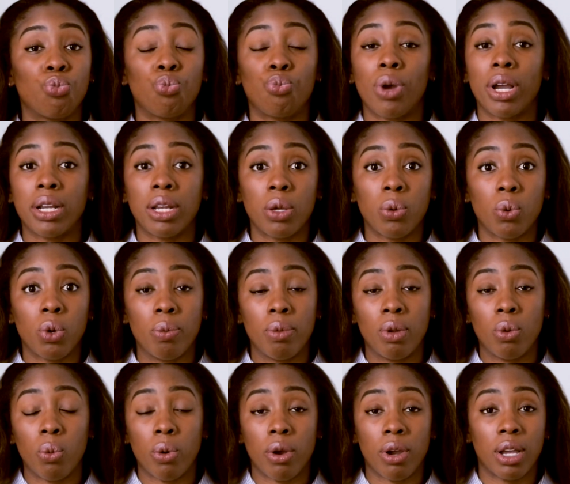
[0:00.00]
pregnant
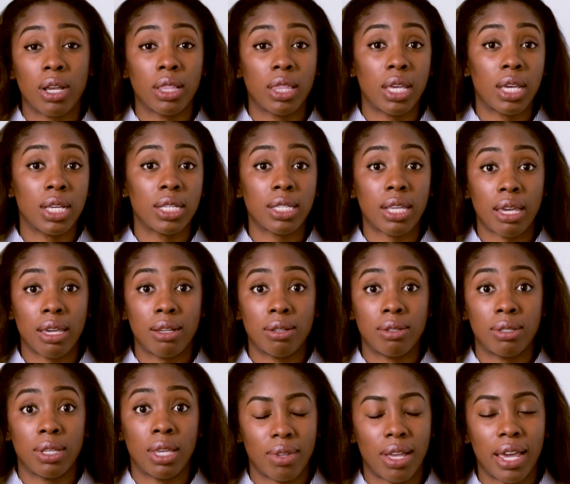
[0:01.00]
women wearing this. I could
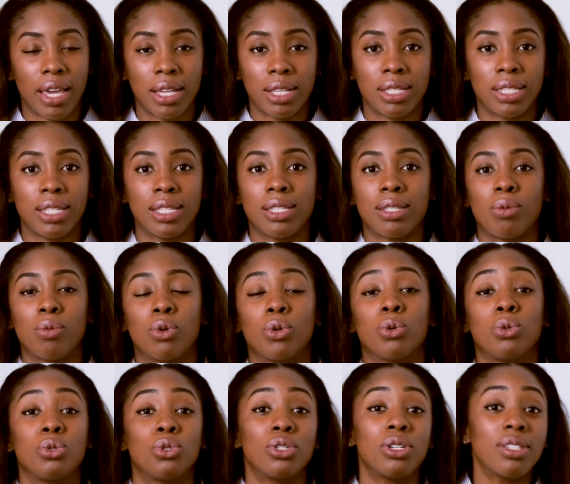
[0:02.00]
see someone
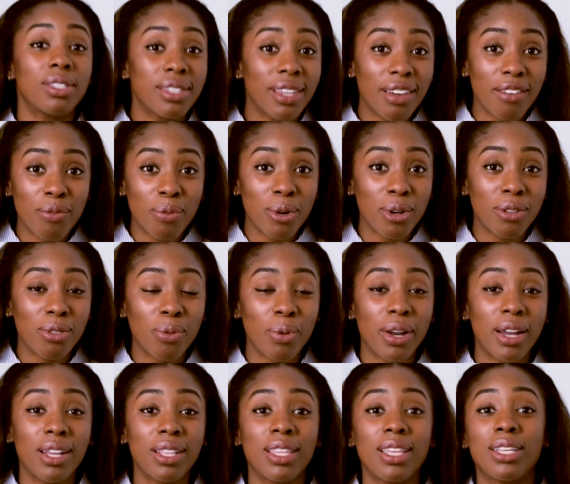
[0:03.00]
who just gave birth
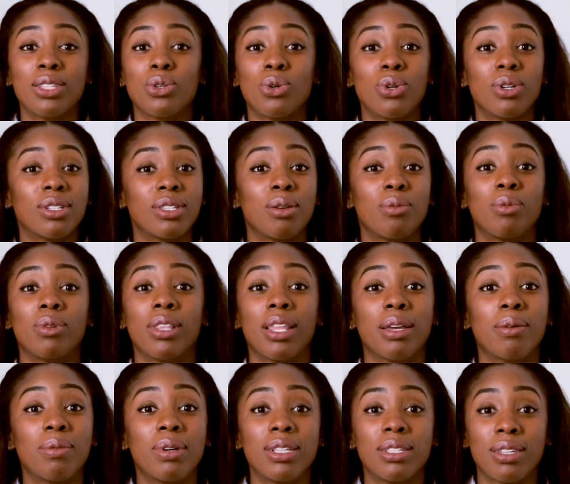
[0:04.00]
wearing this, or someone
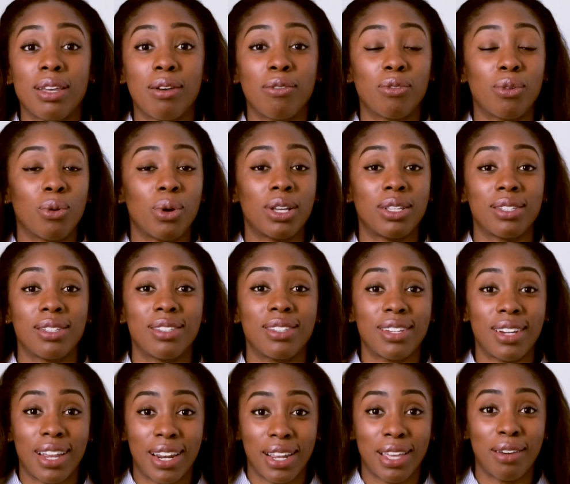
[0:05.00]
like myself who hasn't
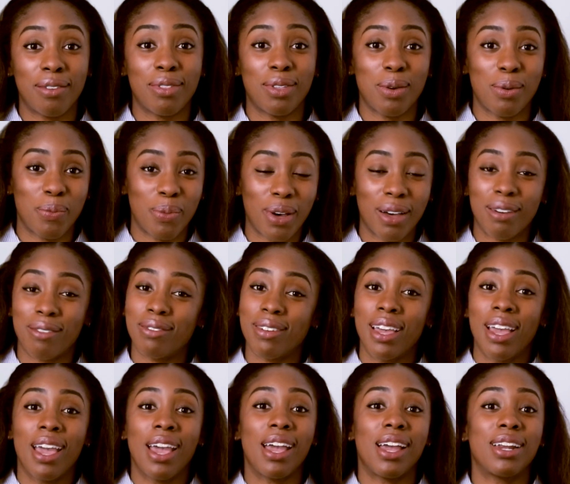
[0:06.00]
done any of the above
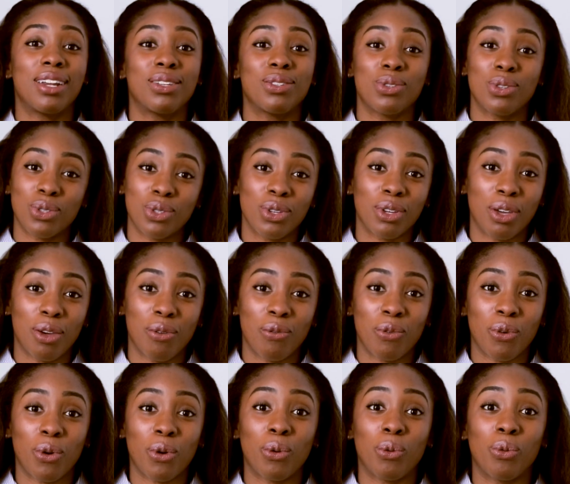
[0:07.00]
and is just looking
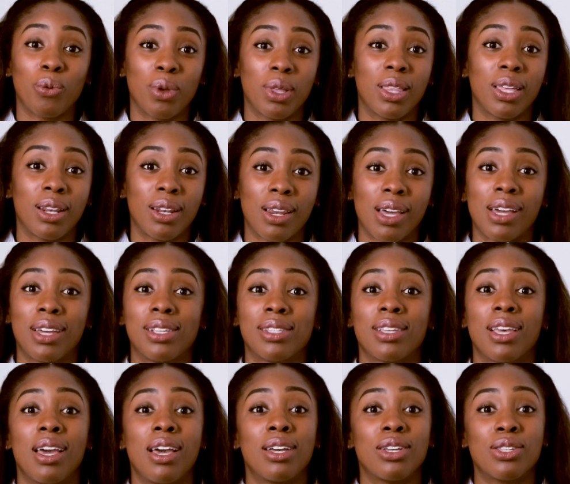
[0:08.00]
for a really
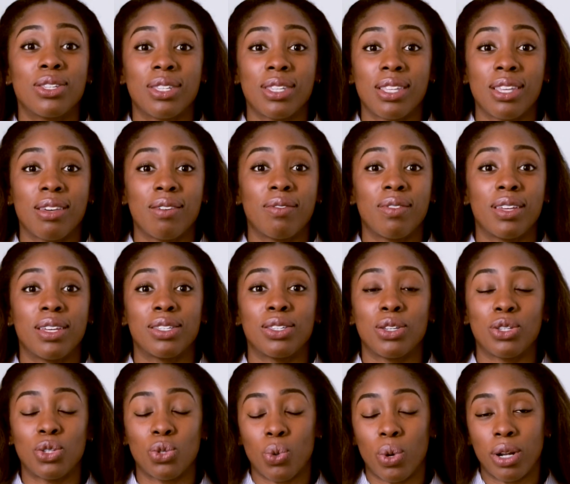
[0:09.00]
nice sleeveless
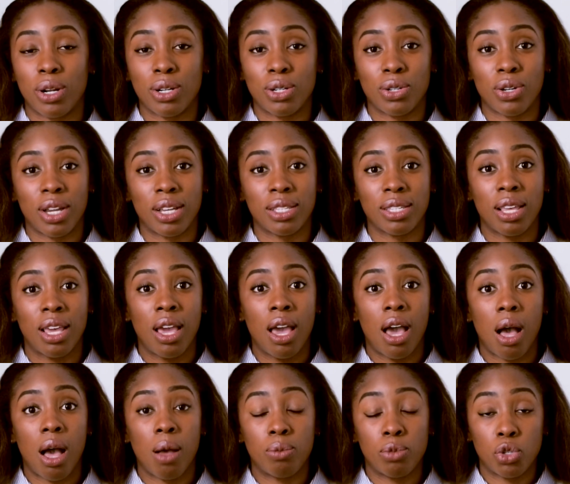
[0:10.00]
sweater dress
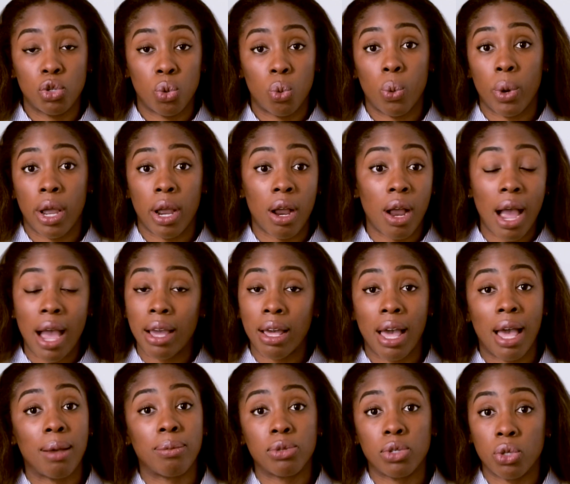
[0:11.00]
to wear. I
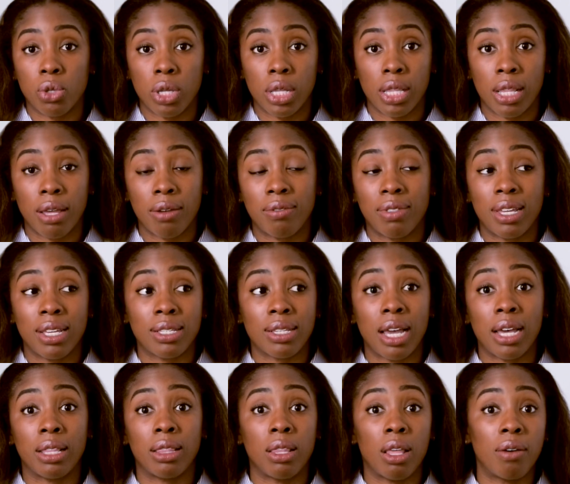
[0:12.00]
absolutely love this.
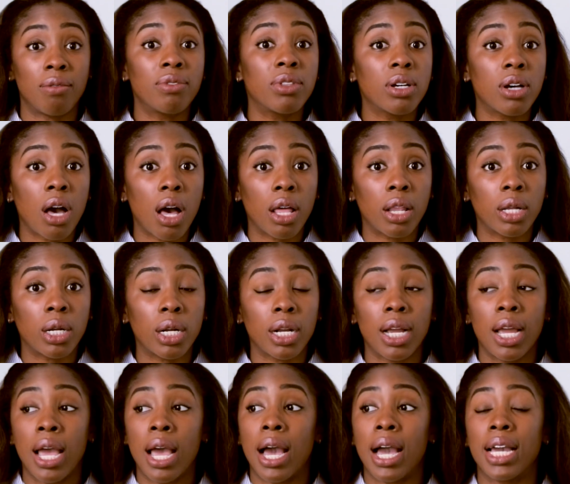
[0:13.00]
I love the color.
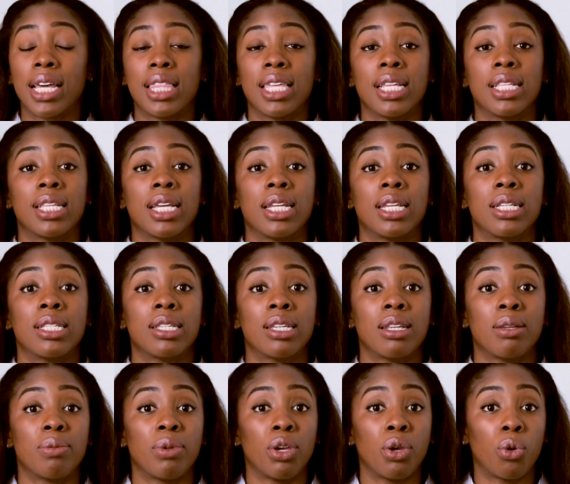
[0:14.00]
I think that it's
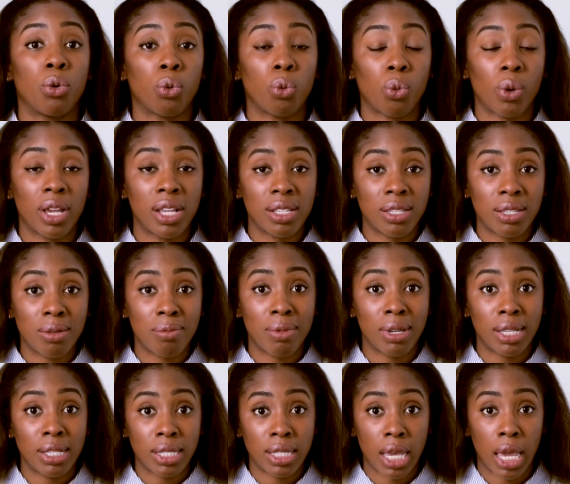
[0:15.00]
going to be great to
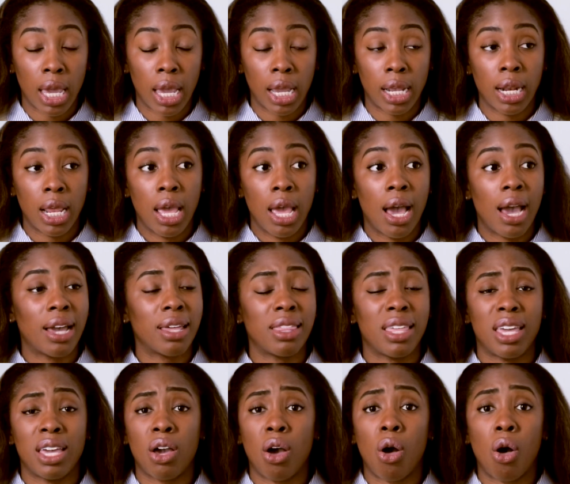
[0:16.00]
maintain. I
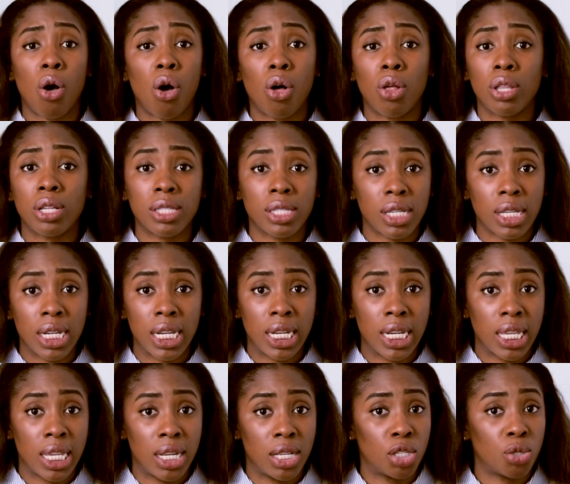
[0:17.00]
think all it's going to
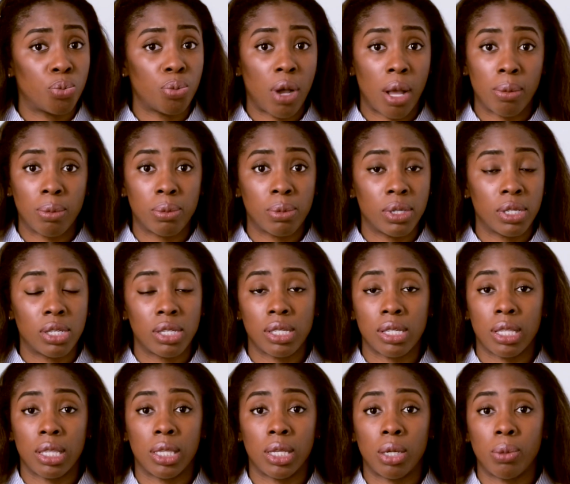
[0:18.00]
need is probably just
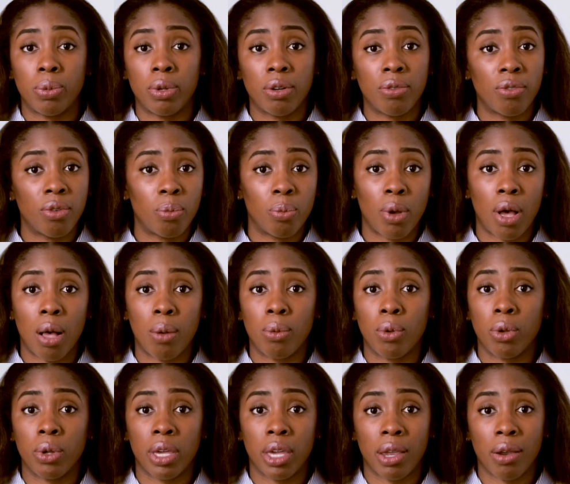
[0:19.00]
a little bit of a
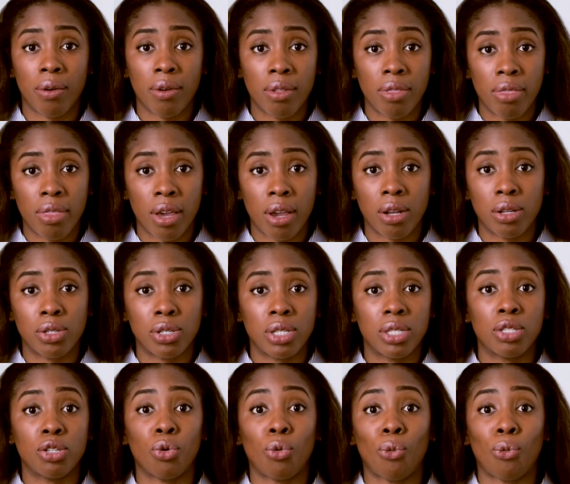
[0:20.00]
bobble here and there
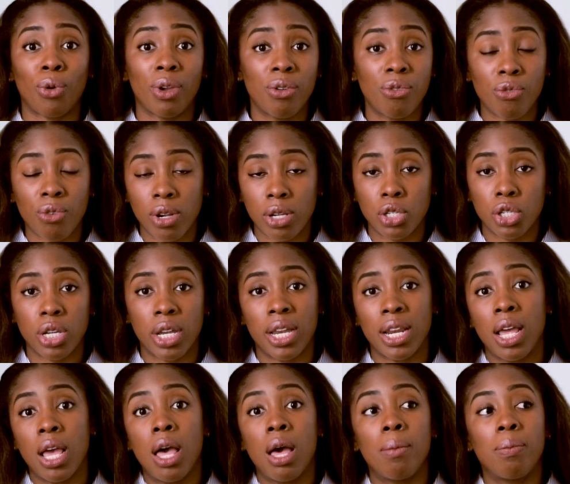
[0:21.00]
just to refresh
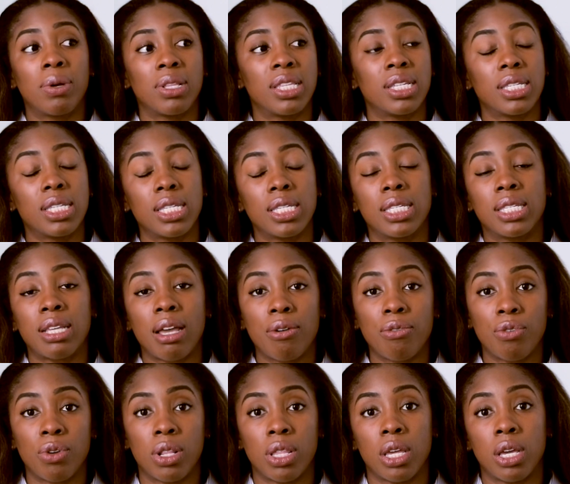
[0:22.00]
it, but this is
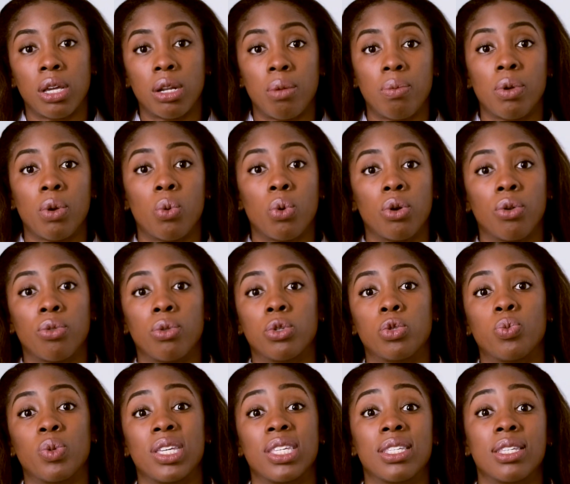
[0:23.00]
definitely going to be one of those
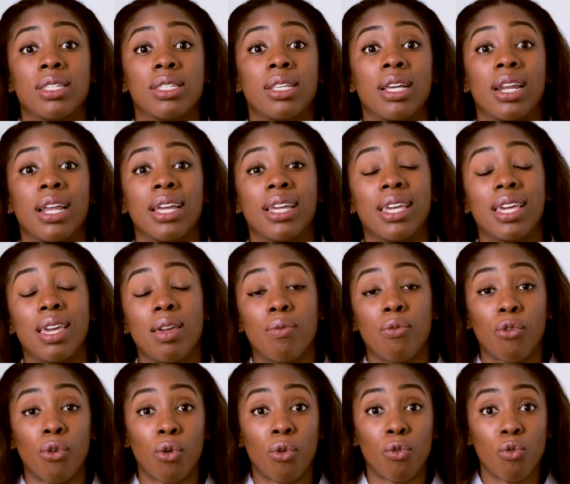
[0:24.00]
pieces that I keep
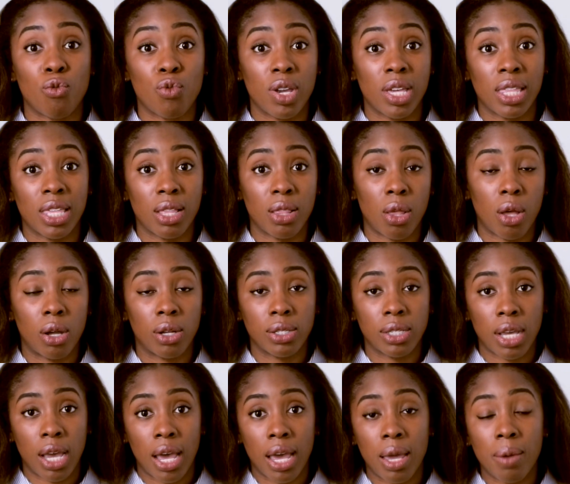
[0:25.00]
for a really long
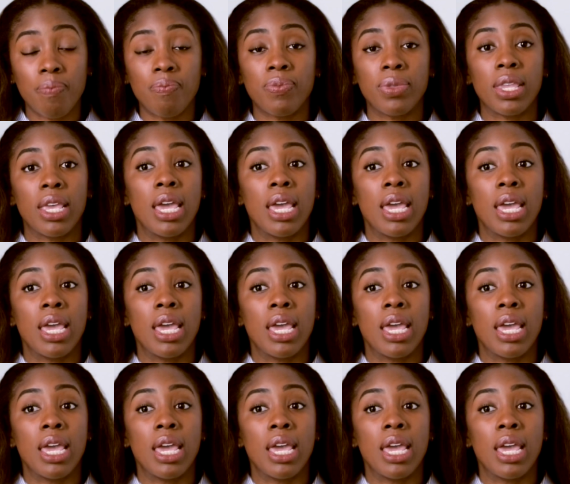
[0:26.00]
time.